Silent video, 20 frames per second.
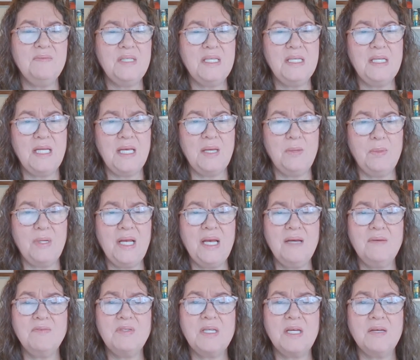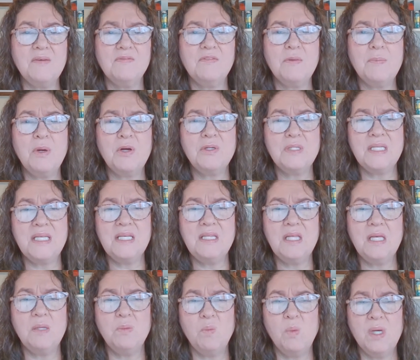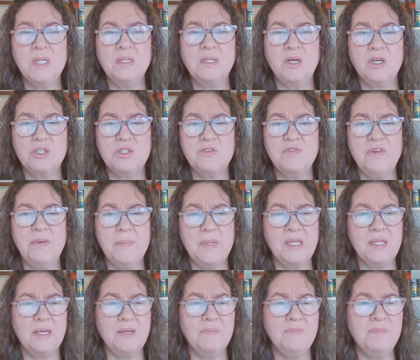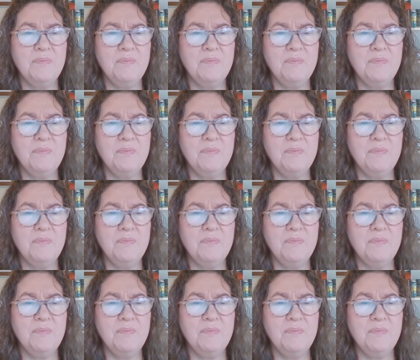DNA would have to come from her teeth and one large fibula.